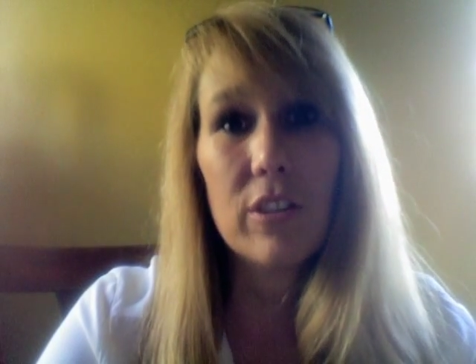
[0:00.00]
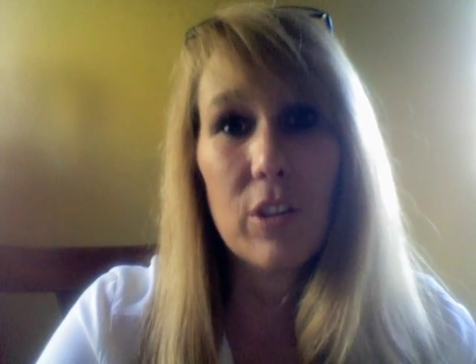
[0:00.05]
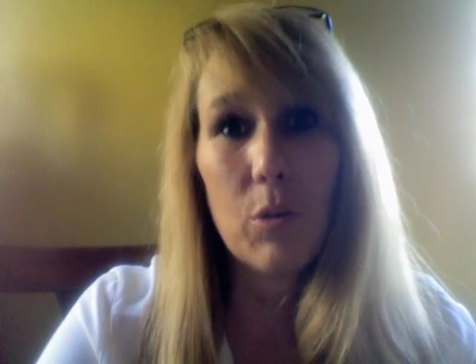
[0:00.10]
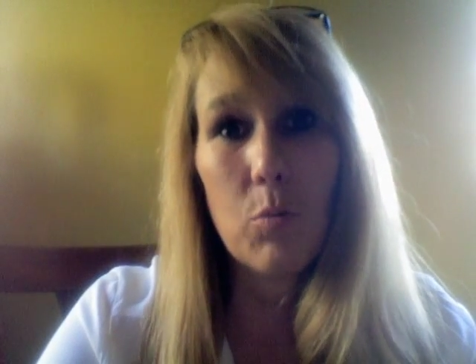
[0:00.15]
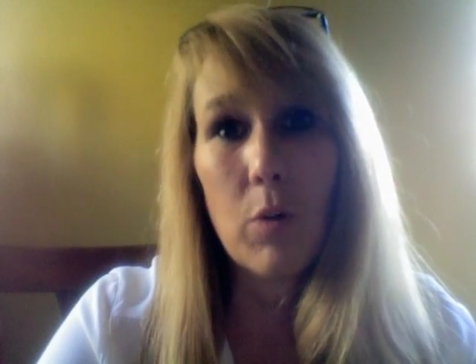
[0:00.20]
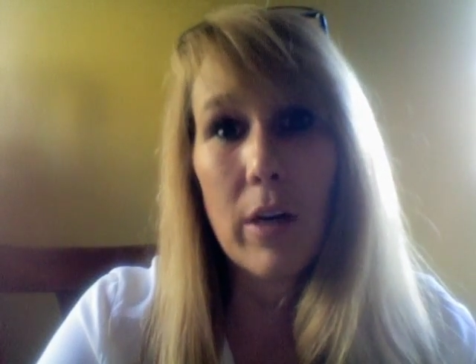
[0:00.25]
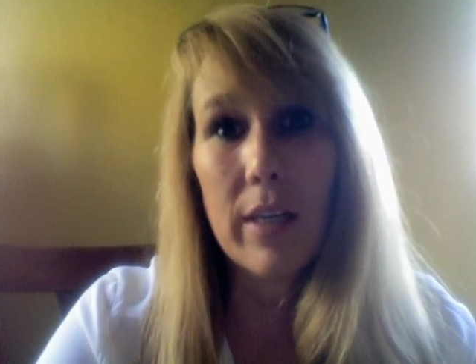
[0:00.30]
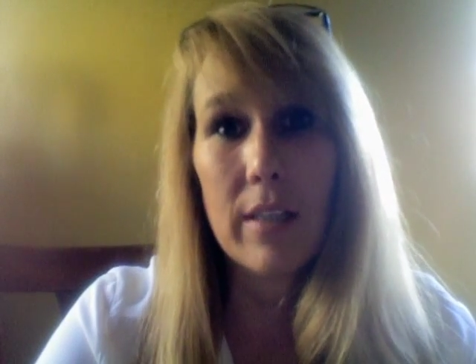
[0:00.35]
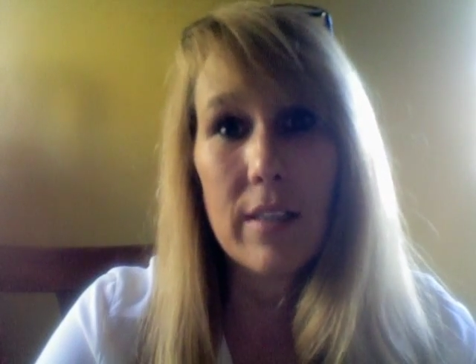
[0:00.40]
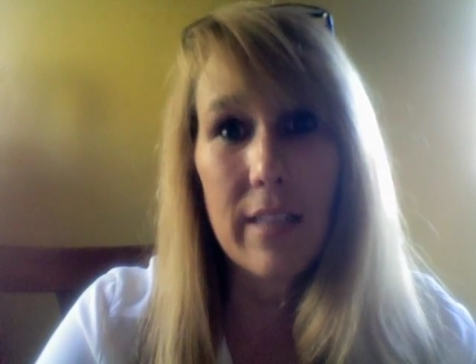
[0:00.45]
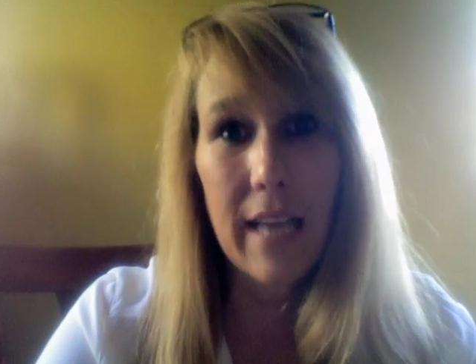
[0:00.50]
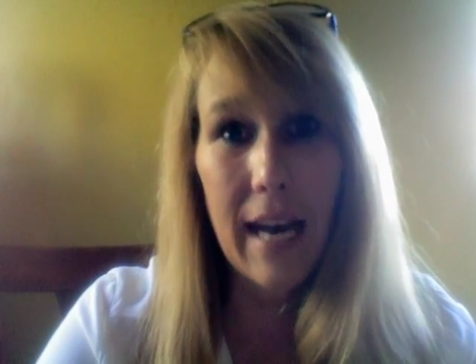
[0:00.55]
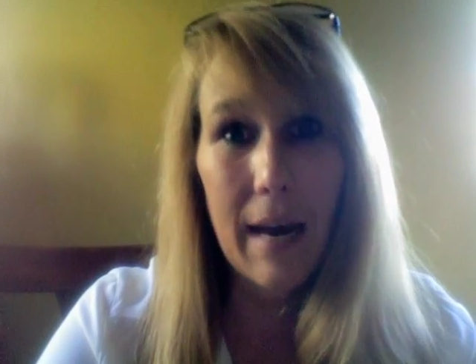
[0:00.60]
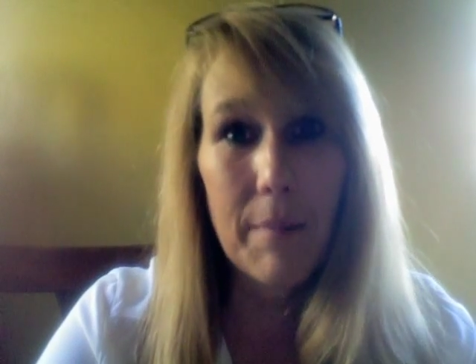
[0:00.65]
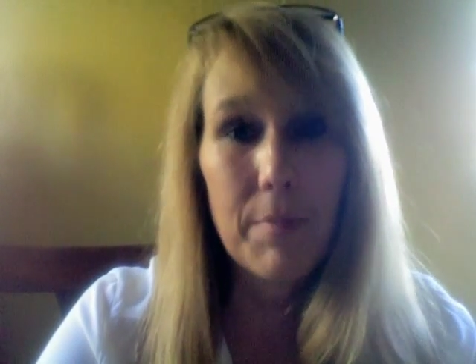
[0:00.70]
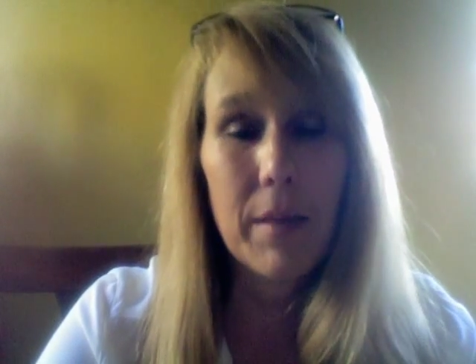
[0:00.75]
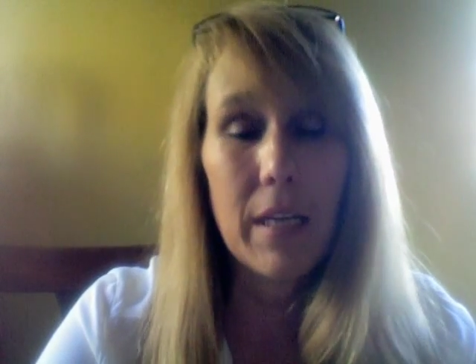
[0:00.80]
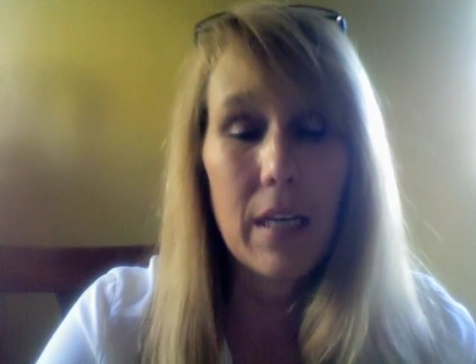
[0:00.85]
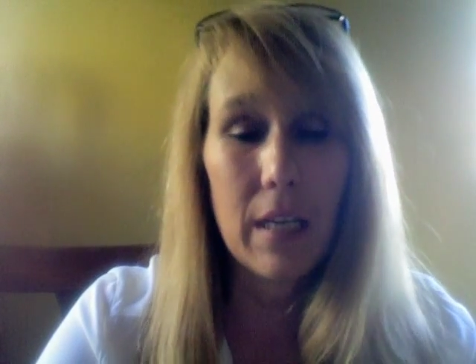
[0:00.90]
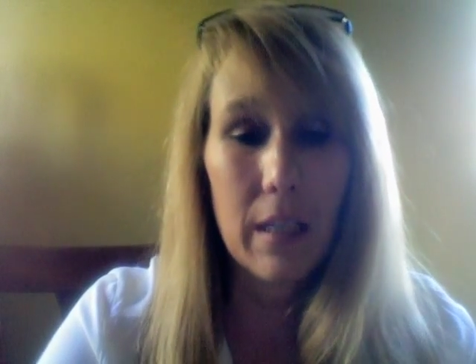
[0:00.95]
to what is
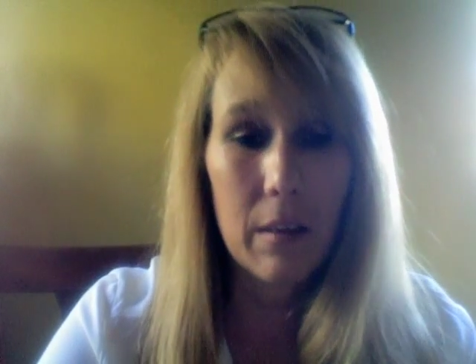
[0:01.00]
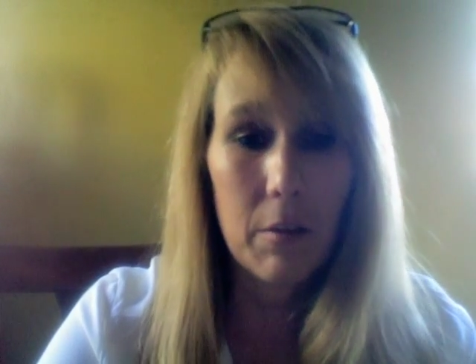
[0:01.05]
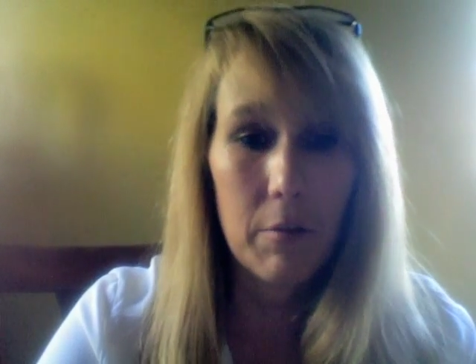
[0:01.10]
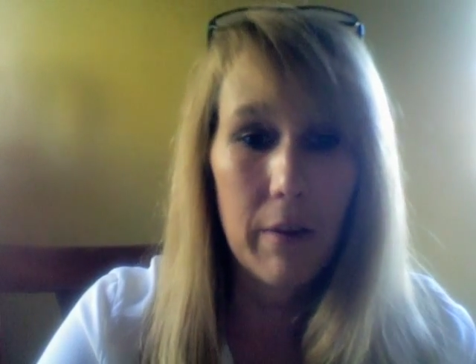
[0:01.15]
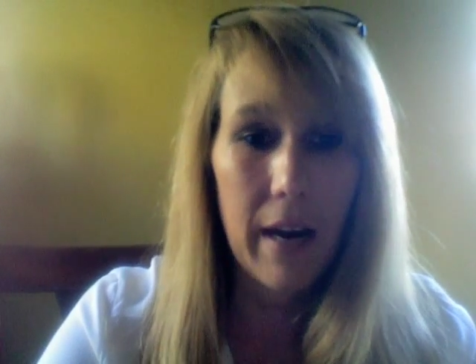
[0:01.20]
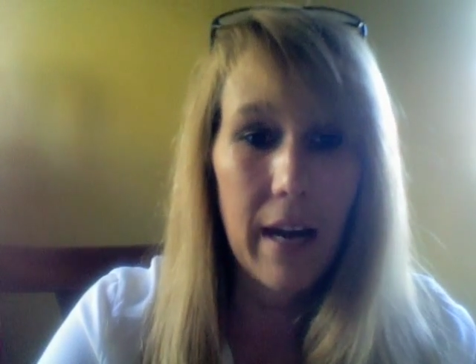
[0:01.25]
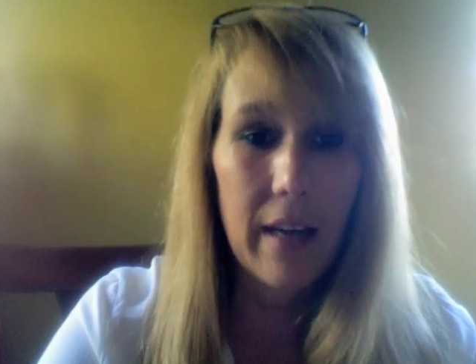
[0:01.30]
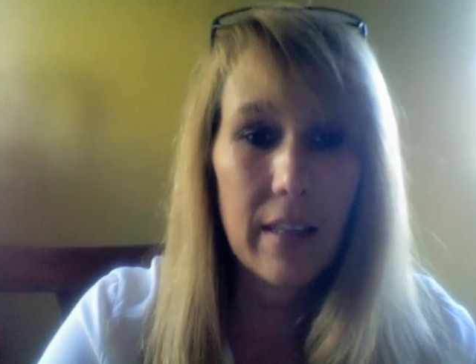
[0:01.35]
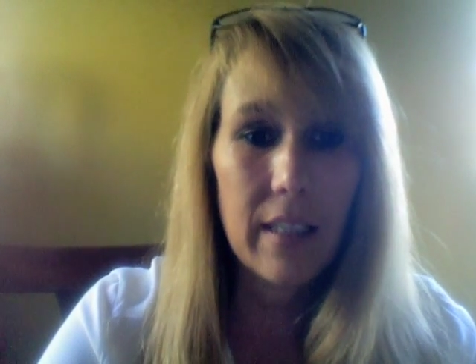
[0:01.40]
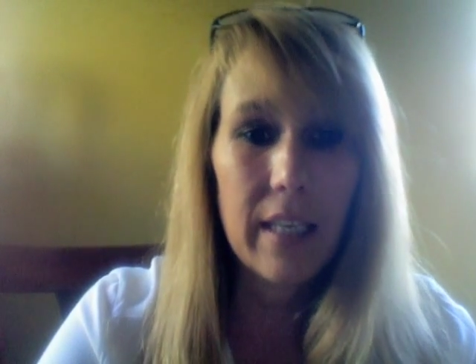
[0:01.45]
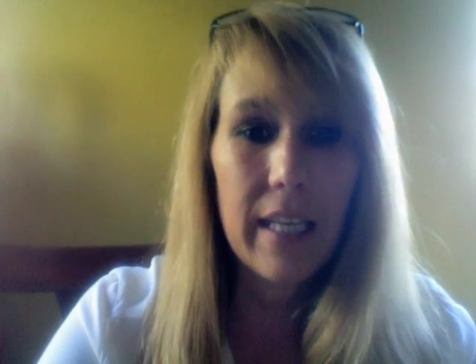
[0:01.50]
happening in the round.